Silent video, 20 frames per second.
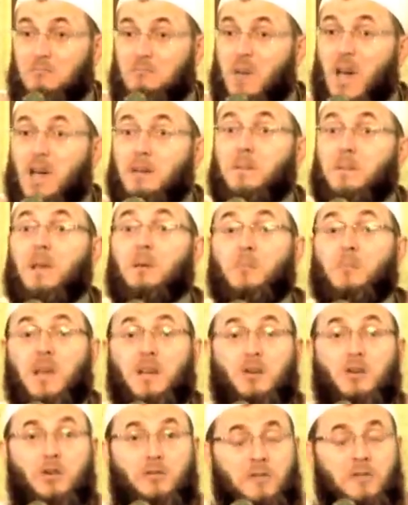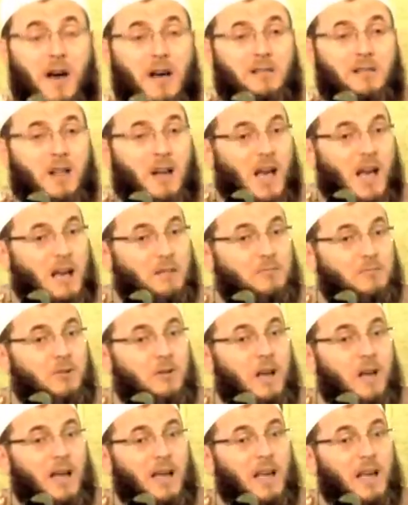Maybe many of us,
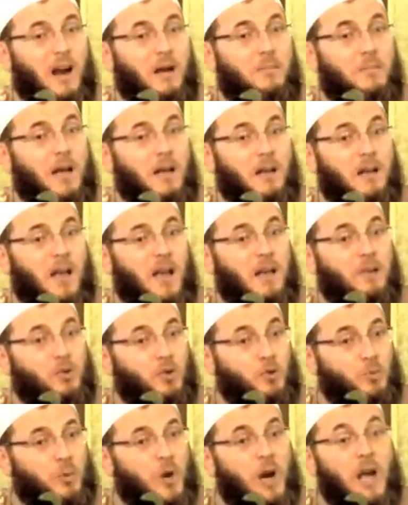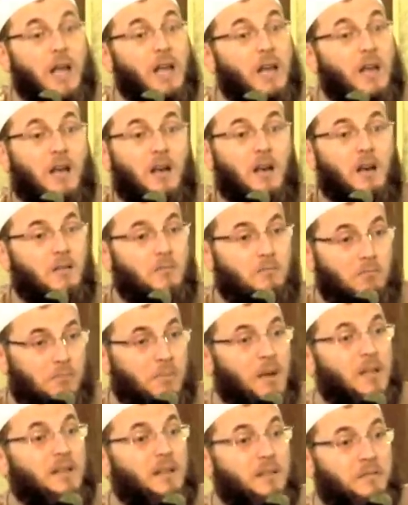alhamdulillah, get up at night to pray,
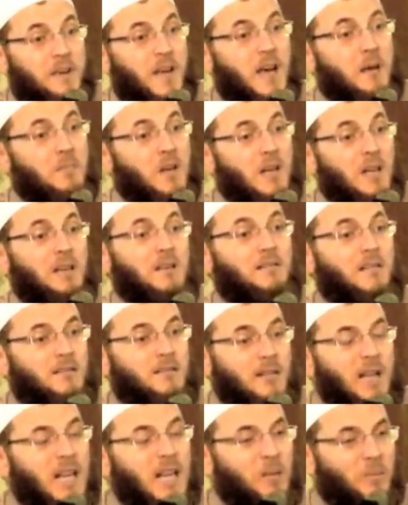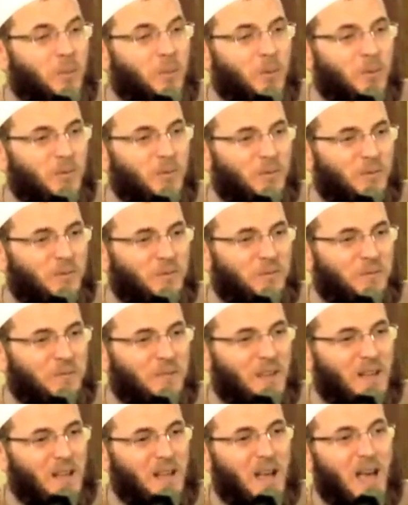but the family is asleep.
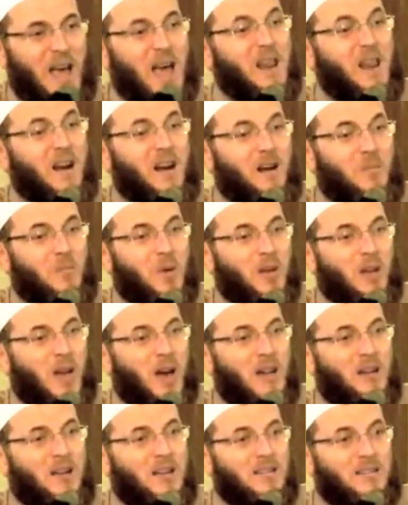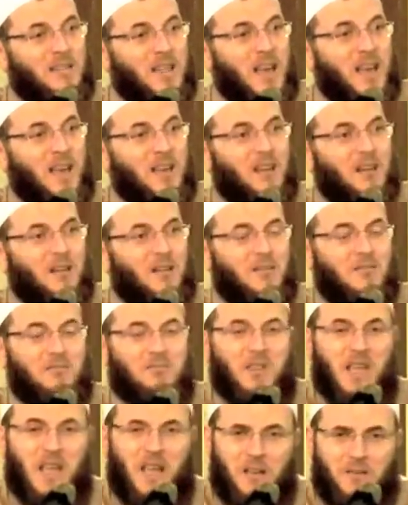And in Ramadan, you say, you
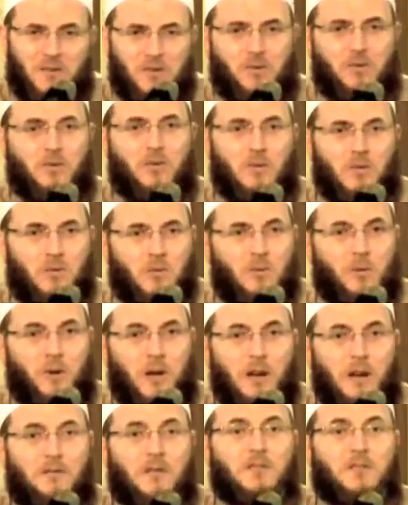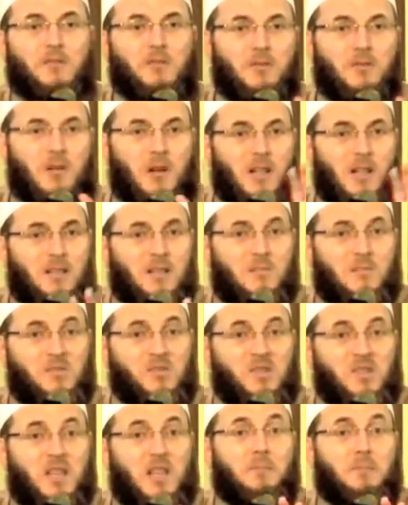know, they have school or whatever, so let them
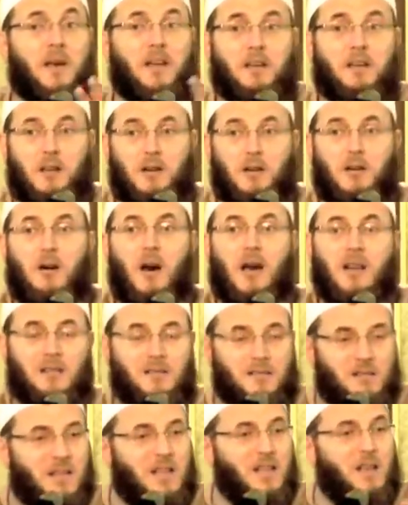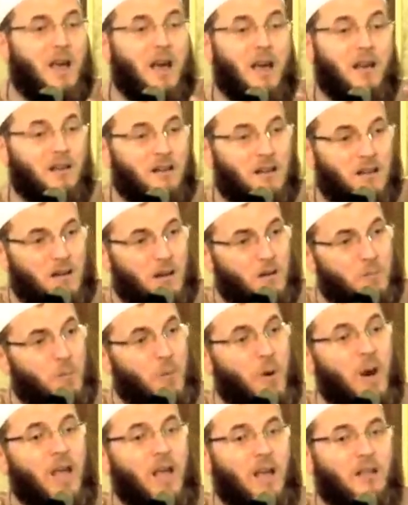sleep, and you go and sleep and, and, and
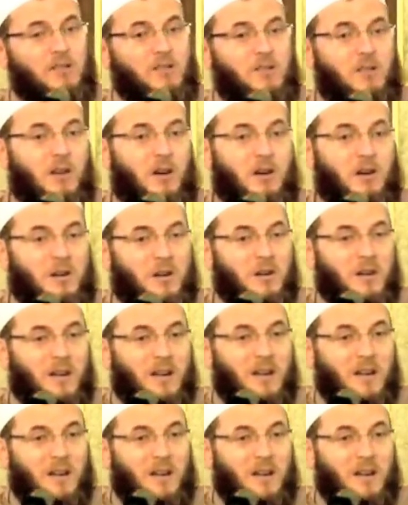pray and so on.